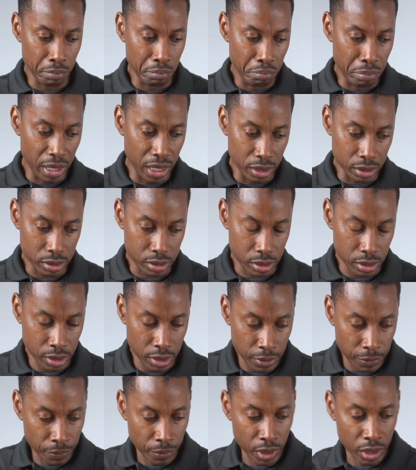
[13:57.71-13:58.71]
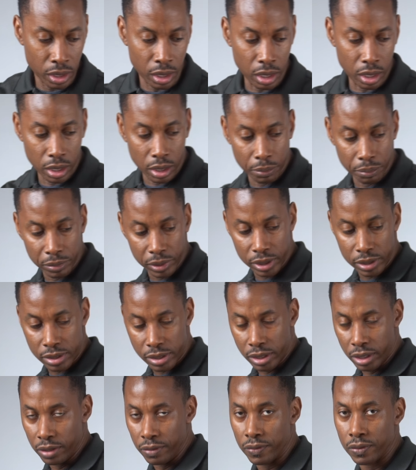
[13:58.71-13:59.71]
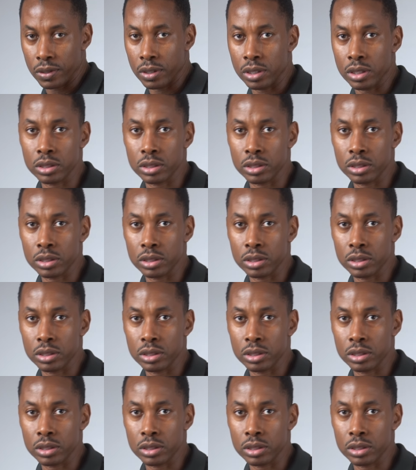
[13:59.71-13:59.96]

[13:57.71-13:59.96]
belt um, itself.